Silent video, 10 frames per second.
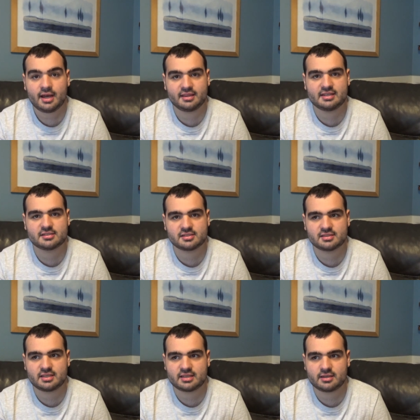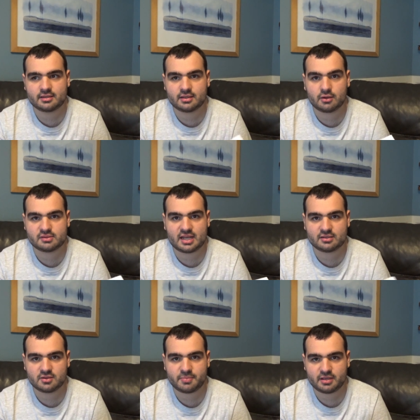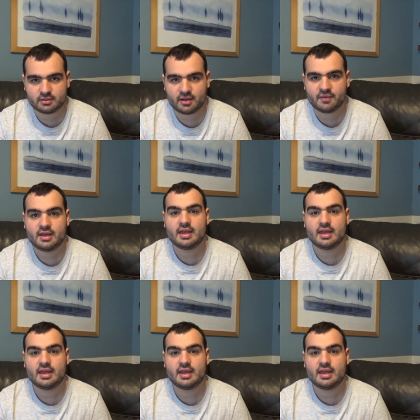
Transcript: I think it's just a thing that goes down to opinion of